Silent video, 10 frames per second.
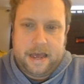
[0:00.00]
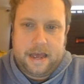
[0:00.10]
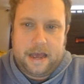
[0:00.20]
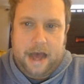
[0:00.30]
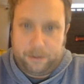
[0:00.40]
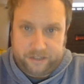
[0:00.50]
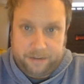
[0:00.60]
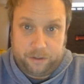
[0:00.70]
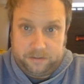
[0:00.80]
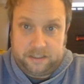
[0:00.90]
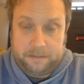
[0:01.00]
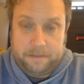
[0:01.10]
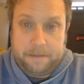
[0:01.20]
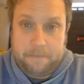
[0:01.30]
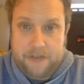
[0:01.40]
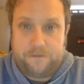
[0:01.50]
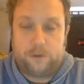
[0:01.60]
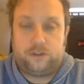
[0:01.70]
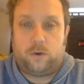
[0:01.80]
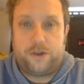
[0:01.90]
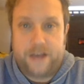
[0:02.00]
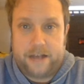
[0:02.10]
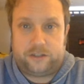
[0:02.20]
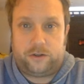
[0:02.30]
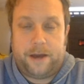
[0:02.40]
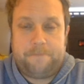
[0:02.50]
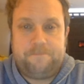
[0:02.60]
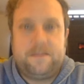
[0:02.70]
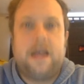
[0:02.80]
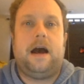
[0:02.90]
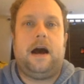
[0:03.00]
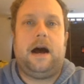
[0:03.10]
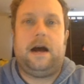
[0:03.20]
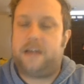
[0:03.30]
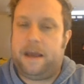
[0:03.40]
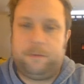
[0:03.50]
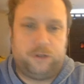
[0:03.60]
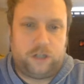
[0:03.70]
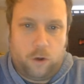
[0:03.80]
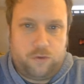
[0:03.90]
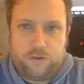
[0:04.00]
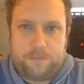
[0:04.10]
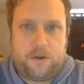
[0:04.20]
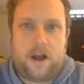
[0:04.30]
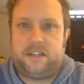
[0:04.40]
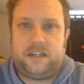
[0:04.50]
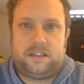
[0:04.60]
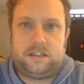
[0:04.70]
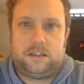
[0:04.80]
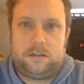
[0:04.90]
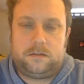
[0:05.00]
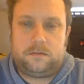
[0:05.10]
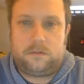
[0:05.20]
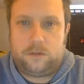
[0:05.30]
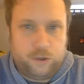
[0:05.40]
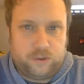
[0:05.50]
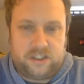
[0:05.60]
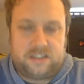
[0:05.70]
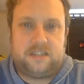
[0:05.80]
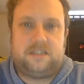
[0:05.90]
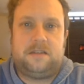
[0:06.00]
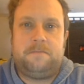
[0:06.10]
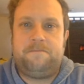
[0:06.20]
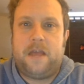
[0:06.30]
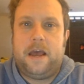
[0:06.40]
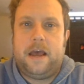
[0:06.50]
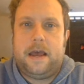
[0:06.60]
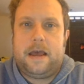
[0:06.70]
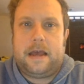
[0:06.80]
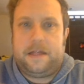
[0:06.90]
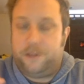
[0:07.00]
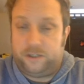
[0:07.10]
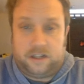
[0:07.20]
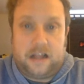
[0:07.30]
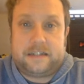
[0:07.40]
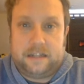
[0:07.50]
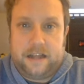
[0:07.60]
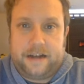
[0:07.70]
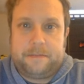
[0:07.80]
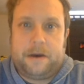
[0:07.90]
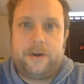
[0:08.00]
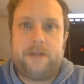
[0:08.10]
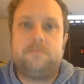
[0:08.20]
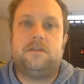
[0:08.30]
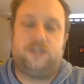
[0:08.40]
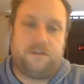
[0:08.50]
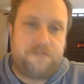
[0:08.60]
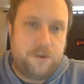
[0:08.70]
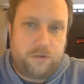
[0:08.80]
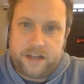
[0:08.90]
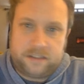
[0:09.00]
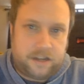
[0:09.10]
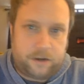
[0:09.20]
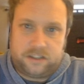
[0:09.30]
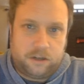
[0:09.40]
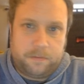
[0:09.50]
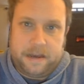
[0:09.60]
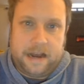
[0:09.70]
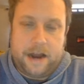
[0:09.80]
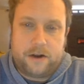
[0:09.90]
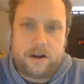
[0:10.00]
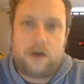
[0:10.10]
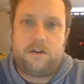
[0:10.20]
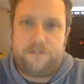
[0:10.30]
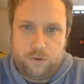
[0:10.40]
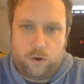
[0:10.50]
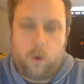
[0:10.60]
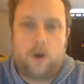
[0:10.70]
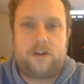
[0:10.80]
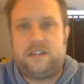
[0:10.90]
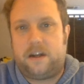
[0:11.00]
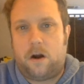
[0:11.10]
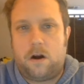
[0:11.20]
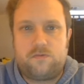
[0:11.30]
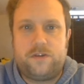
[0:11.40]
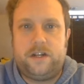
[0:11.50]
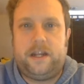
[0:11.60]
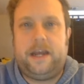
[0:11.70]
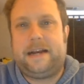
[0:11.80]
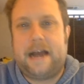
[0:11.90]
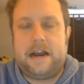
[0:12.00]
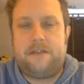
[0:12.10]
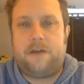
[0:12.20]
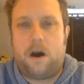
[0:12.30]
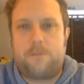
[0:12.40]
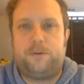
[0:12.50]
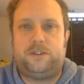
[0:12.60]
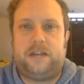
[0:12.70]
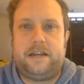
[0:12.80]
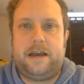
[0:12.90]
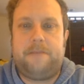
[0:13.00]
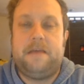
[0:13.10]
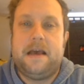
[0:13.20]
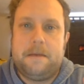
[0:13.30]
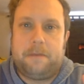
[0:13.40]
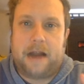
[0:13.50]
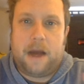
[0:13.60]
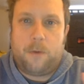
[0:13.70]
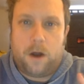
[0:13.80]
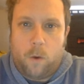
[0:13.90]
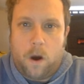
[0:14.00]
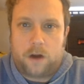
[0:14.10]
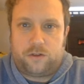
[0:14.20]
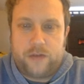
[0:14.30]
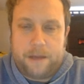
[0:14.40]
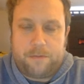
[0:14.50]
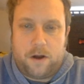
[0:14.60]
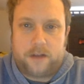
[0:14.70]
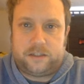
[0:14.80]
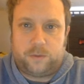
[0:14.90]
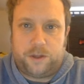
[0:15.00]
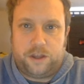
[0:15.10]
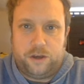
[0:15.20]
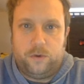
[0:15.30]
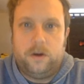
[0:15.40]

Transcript: I was able to submit my first order yesterday, able to go through the process, use the system. There's a lot to like about it. There's a few things that are still being ironed out, a few quirks that aren't really kind of 100% yet. But I want to walk through that process with you